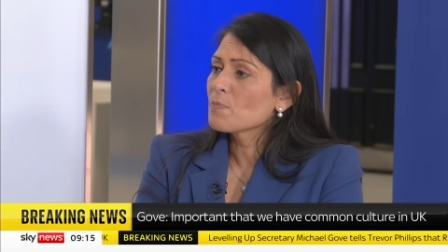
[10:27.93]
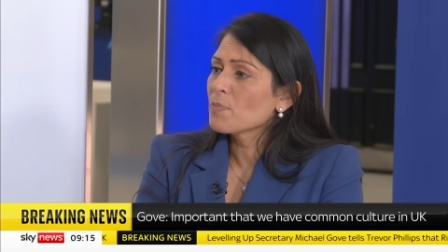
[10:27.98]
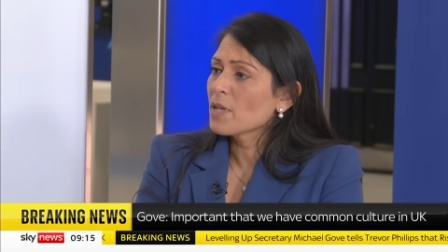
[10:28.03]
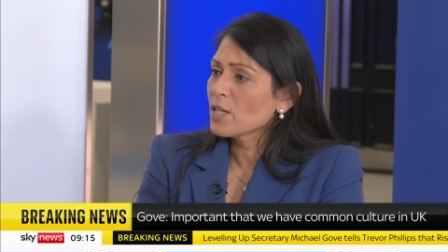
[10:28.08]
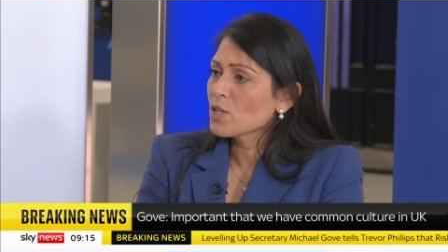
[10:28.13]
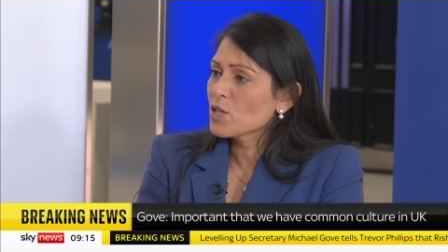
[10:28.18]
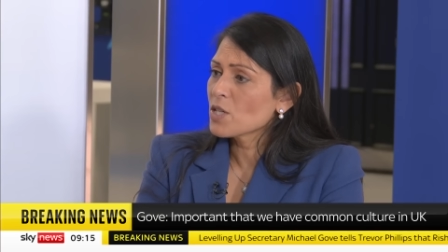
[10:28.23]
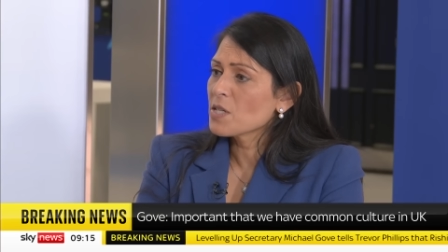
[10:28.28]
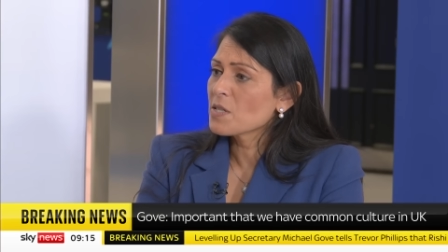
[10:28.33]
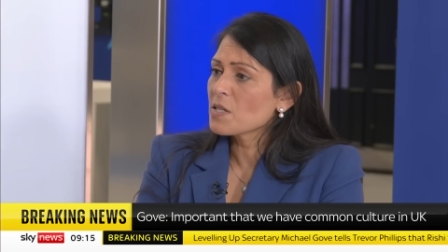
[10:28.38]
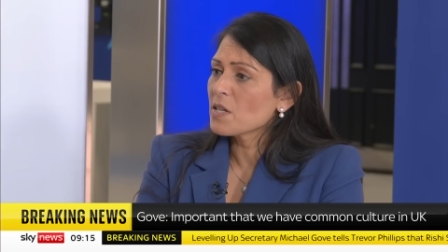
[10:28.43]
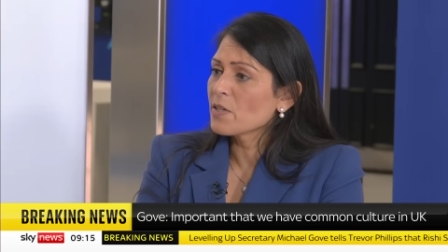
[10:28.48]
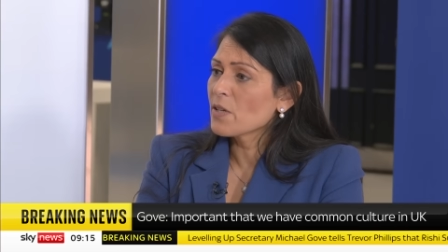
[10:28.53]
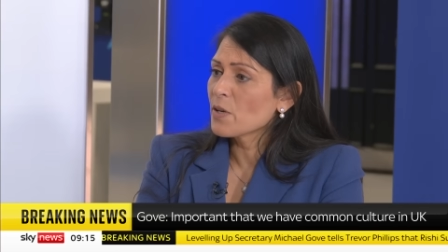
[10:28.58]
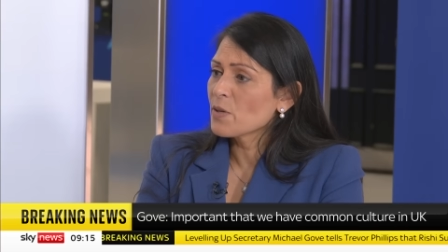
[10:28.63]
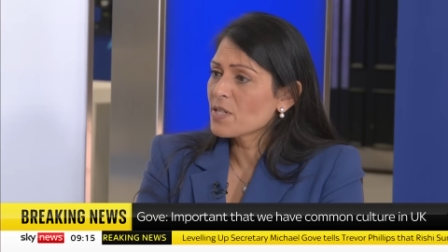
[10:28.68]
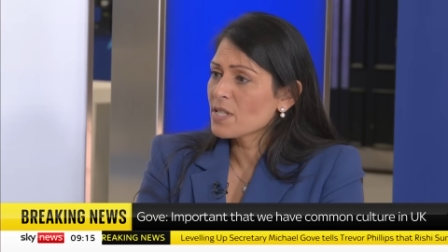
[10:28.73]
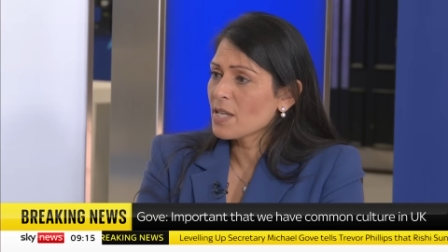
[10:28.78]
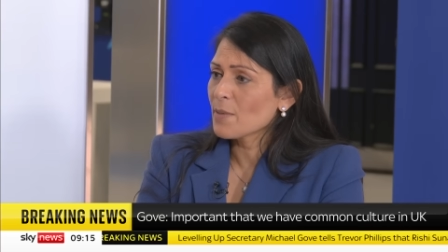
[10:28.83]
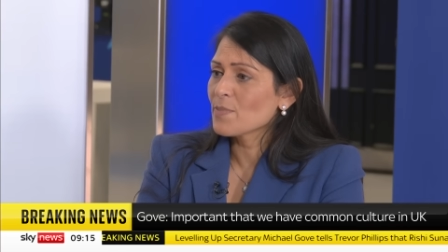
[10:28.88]
pledges are
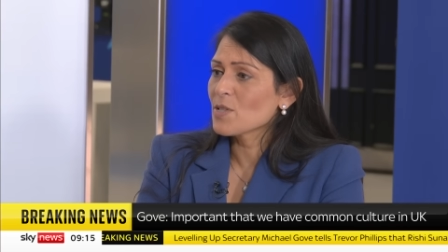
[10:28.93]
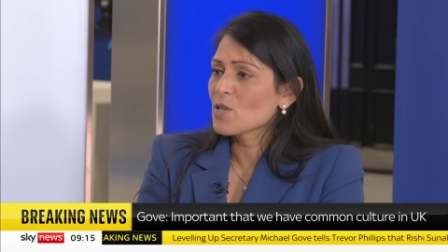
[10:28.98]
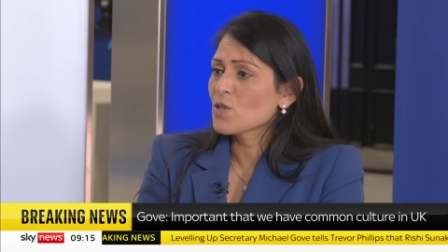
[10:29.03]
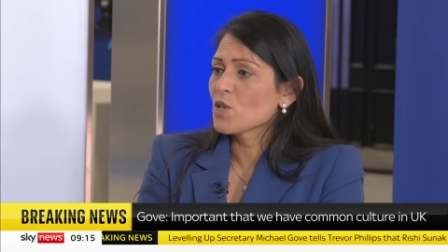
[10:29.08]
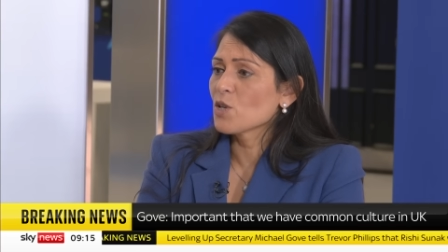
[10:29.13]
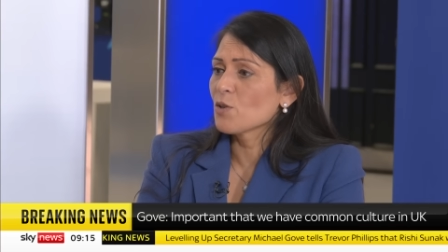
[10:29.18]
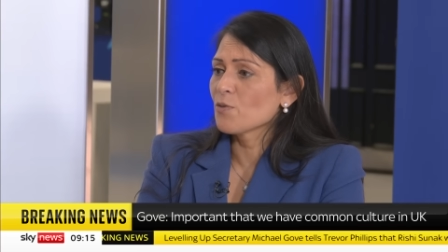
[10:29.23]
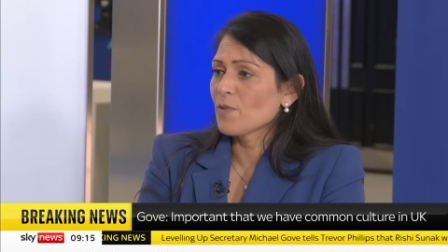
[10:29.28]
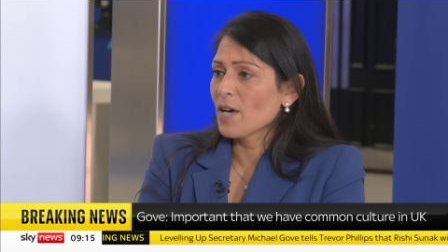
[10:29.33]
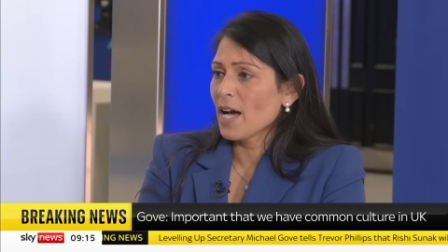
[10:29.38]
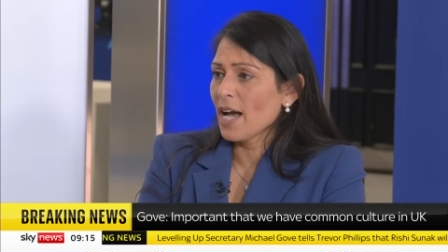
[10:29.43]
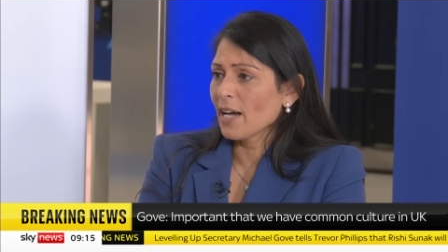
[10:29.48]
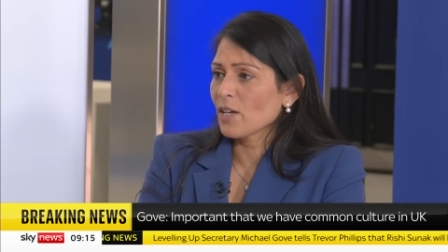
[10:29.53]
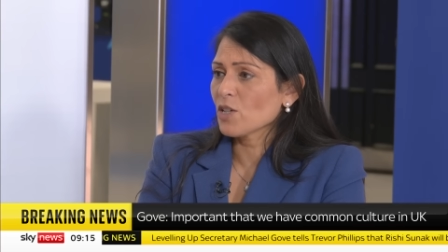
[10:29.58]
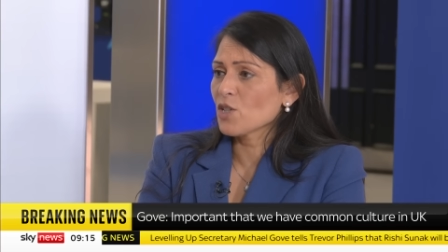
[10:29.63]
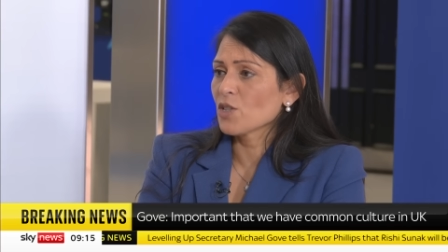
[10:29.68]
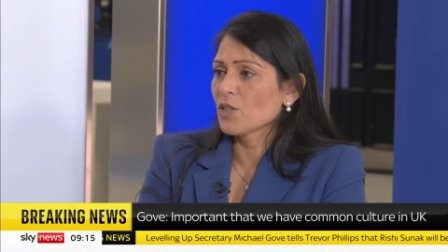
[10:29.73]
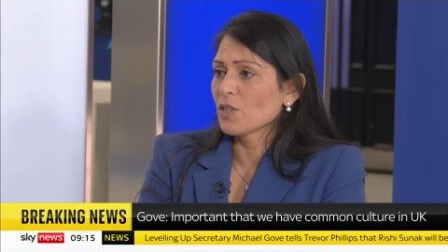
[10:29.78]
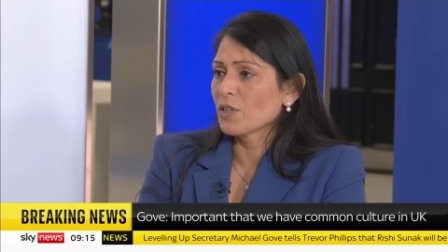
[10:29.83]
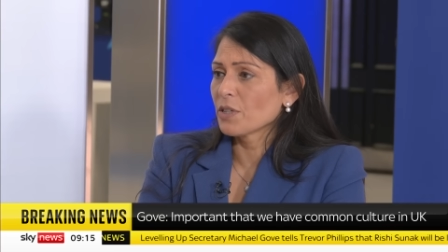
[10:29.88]
no substitute for
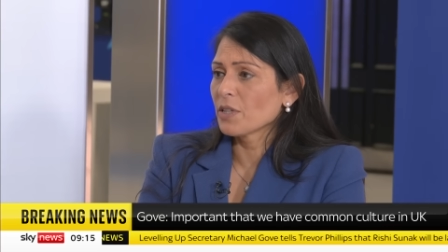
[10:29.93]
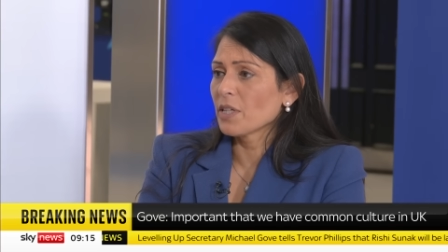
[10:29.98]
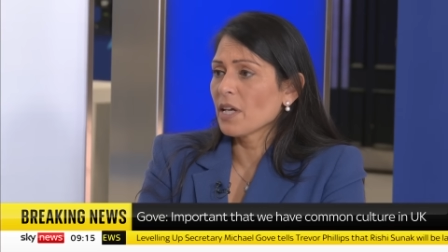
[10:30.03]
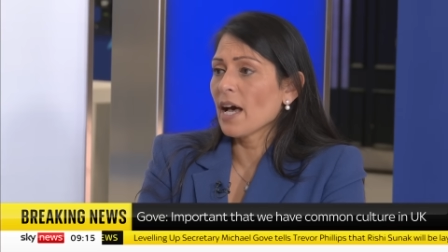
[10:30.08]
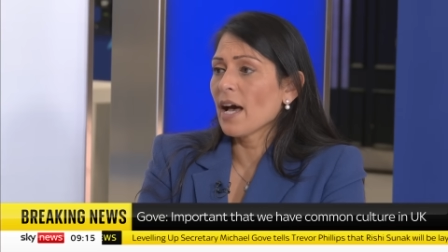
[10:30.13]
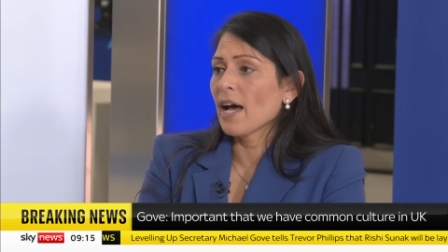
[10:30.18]
action.